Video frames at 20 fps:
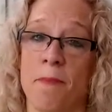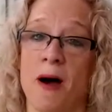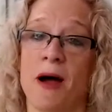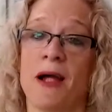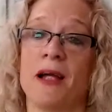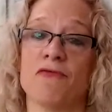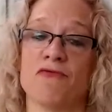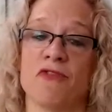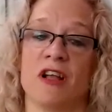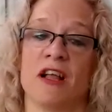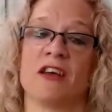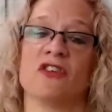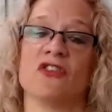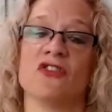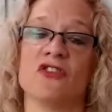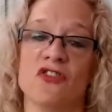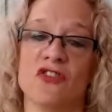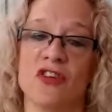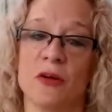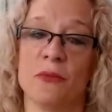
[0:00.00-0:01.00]
buying
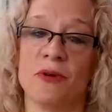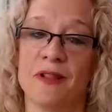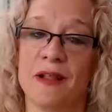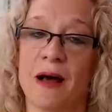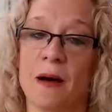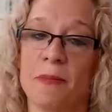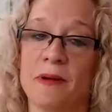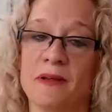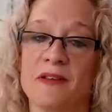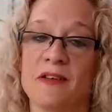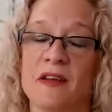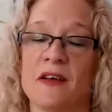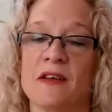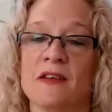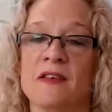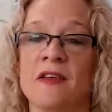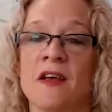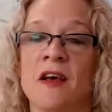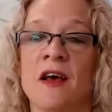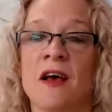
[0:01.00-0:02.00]
relationship with that
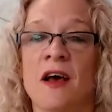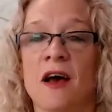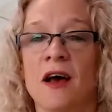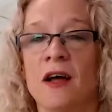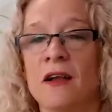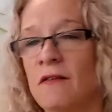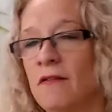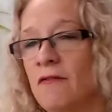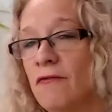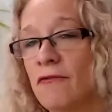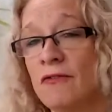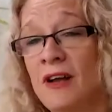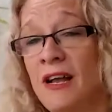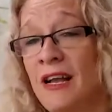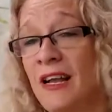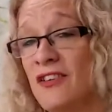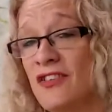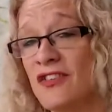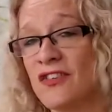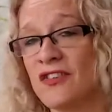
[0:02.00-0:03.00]
business, and
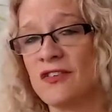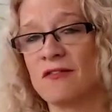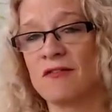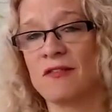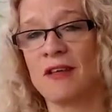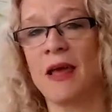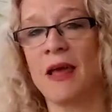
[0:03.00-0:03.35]
really just